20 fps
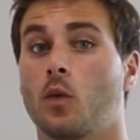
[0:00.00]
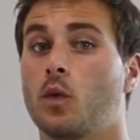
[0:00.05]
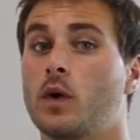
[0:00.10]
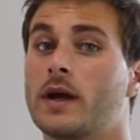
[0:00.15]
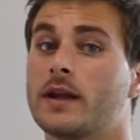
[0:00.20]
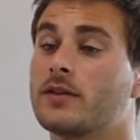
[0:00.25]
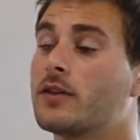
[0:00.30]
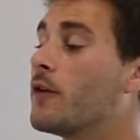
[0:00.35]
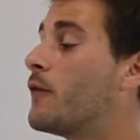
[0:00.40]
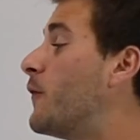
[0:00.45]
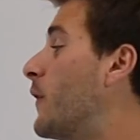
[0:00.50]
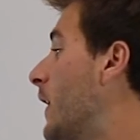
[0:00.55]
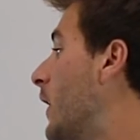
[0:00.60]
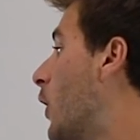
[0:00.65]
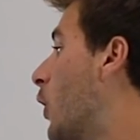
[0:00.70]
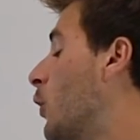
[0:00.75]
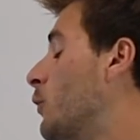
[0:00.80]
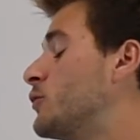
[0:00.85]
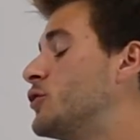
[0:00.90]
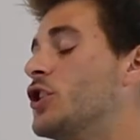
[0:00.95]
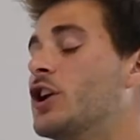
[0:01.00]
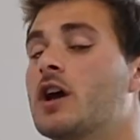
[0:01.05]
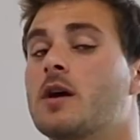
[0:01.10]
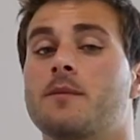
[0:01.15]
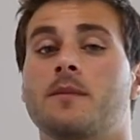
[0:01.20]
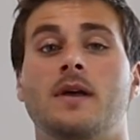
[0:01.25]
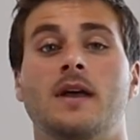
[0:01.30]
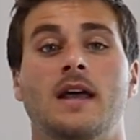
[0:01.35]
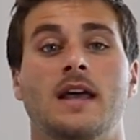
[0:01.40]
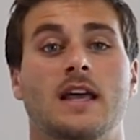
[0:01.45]
with the Fit Home
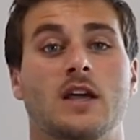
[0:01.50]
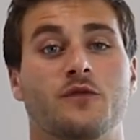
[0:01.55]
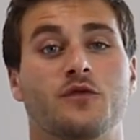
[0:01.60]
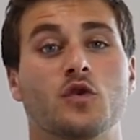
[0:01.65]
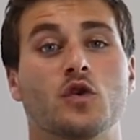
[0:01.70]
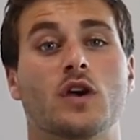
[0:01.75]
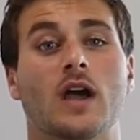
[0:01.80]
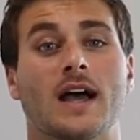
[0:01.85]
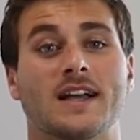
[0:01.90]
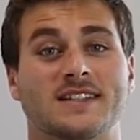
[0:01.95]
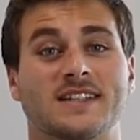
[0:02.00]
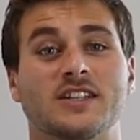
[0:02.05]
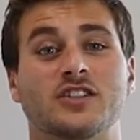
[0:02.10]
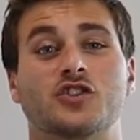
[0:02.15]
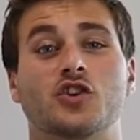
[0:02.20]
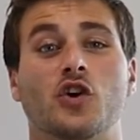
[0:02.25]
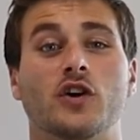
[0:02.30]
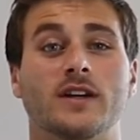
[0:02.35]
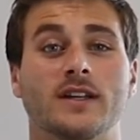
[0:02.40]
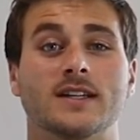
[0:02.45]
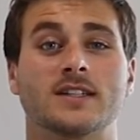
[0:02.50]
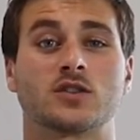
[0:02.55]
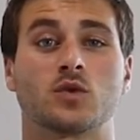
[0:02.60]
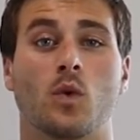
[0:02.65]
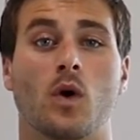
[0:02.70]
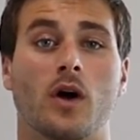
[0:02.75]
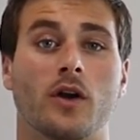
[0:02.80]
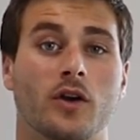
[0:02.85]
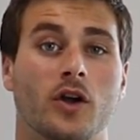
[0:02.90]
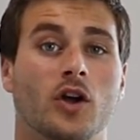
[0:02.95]
Gym. If you guys enjoyed this
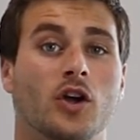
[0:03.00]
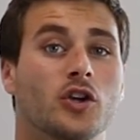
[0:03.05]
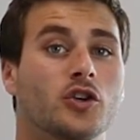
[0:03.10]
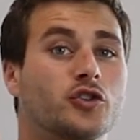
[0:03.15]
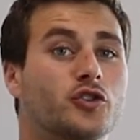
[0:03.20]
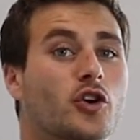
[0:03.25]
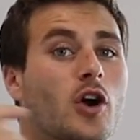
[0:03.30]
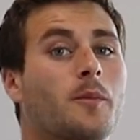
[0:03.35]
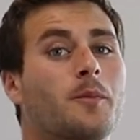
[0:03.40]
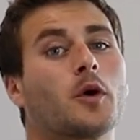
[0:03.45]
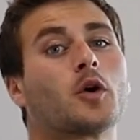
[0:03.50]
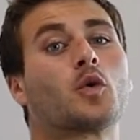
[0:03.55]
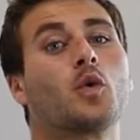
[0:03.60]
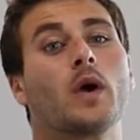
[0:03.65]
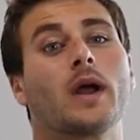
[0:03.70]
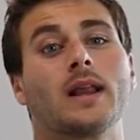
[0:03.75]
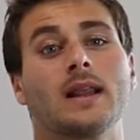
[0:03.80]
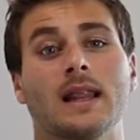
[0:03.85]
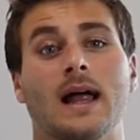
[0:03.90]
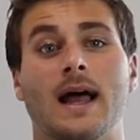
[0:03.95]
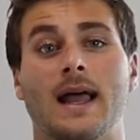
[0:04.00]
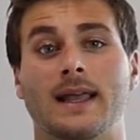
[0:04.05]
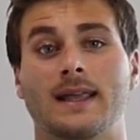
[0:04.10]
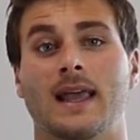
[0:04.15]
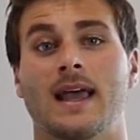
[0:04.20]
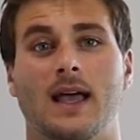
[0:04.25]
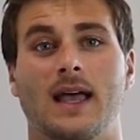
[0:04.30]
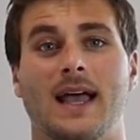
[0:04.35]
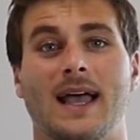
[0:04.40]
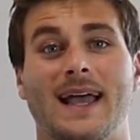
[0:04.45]
one, drop a quick like
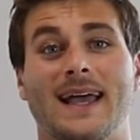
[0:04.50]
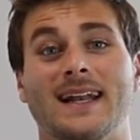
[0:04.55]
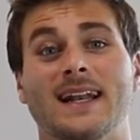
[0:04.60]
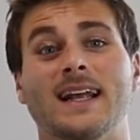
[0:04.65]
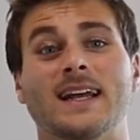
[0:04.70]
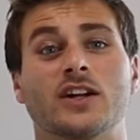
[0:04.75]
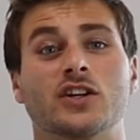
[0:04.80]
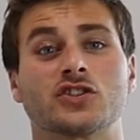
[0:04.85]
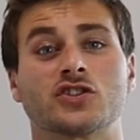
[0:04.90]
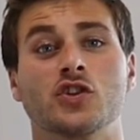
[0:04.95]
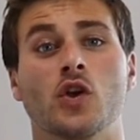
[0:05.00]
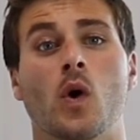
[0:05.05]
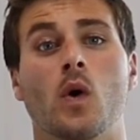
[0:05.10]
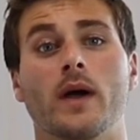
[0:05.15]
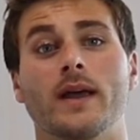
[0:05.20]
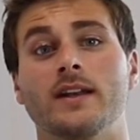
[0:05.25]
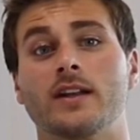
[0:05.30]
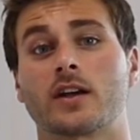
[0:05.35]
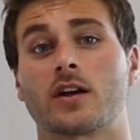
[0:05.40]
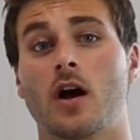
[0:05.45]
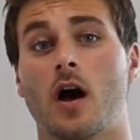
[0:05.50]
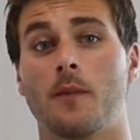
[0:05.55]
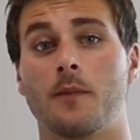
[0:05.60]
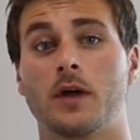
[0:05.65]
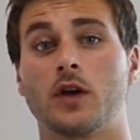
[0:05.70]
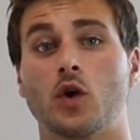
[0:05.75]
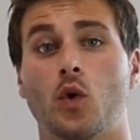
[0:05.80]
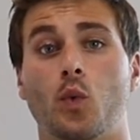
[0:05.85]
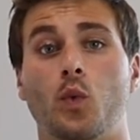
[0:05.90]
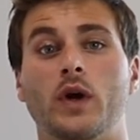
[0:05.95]
and let us know in the
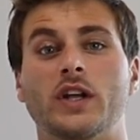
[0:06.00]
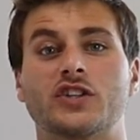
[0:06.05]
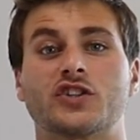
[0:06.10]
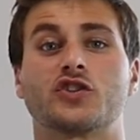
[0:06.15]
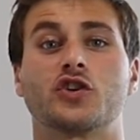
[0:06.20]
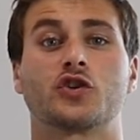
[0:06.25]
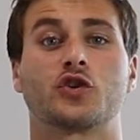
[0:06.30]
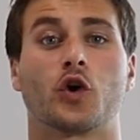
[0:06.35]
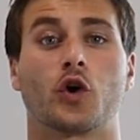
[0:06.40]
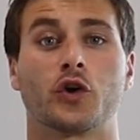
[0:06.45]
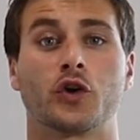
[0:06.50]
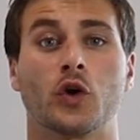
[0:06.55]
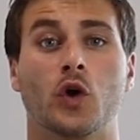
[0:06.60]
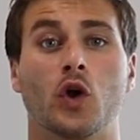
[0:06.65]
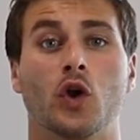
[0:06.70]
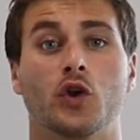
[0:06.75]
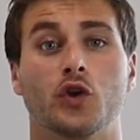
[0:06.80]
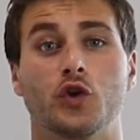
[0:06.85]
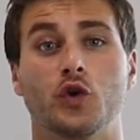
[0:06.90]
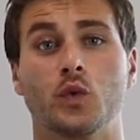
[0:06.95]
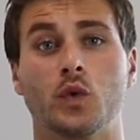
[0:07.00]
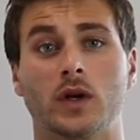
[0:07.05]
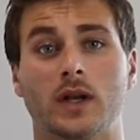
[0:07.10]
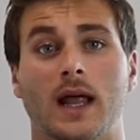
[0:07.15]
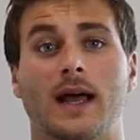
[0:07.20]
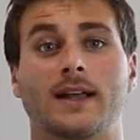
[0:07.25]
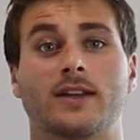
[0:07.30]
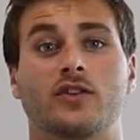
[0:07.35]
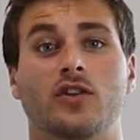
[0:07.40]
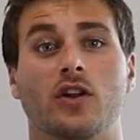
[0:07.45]
comment which tutorial you would
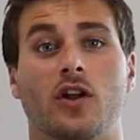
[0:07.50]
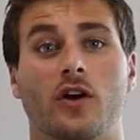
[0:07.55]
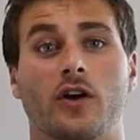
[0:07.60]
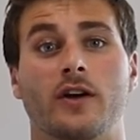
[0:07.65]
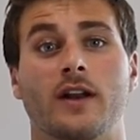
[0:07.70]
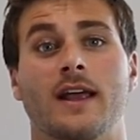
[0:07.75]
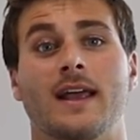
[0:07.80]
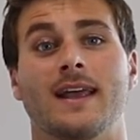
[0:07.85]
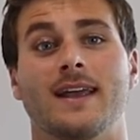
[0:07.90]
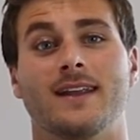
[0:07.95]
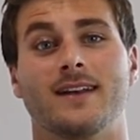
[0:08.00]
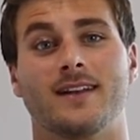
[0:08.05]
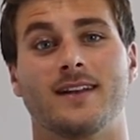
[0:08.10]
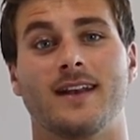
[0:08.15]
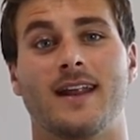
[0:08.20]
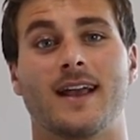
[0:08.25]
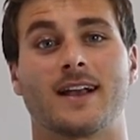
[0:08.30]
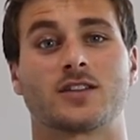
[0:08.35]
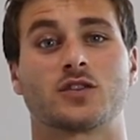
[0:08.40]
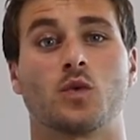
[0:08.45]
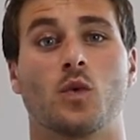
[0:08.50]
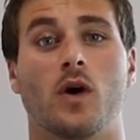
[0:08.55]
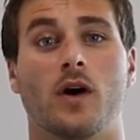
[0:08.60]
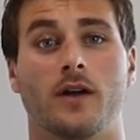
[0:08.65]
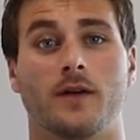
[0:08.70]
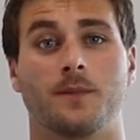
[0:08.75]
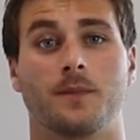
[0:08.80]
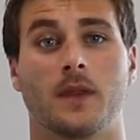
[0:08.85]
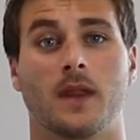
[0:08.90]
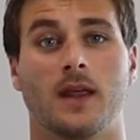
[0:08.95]
like to learn in the next
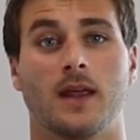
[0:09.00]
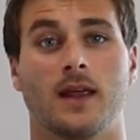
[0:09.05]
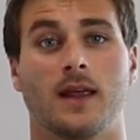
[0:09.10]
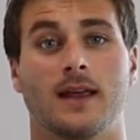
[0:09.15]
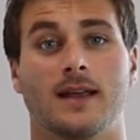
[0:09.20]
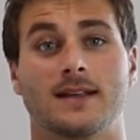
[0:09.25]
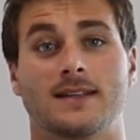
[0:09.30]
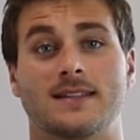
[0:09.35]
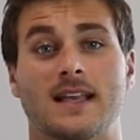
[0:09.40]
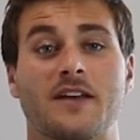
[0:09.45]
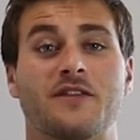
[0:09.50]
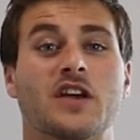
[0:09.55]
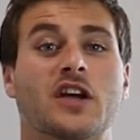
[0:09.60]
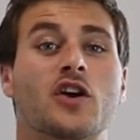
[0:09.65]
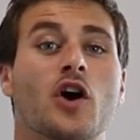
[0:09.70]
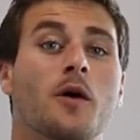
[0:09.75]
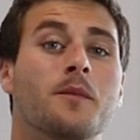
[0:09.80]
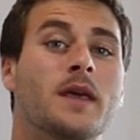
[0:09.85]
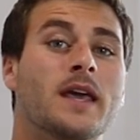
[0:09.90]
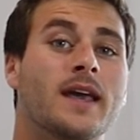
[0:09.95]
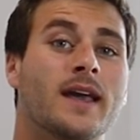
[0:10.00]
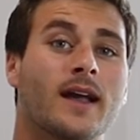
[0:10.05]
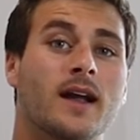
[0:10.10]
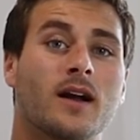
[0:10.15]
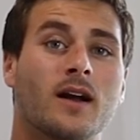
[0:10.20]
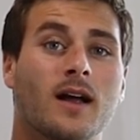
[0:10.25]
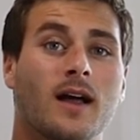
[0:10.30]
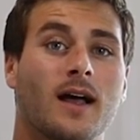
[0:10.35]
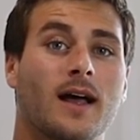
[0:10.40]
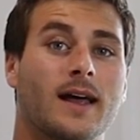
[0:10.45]
one. Xavier Cormier
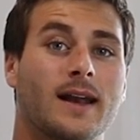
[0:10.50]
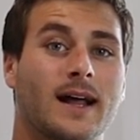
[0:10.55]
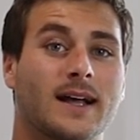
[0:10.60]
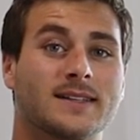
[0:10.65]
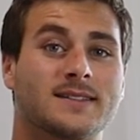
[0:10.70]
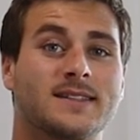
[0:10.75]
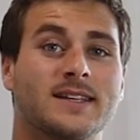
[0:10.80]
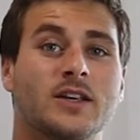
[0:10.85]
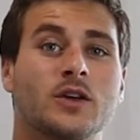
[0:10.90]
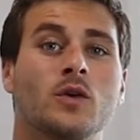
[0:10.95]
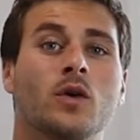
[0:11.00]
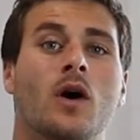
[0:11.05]
here, and I'll see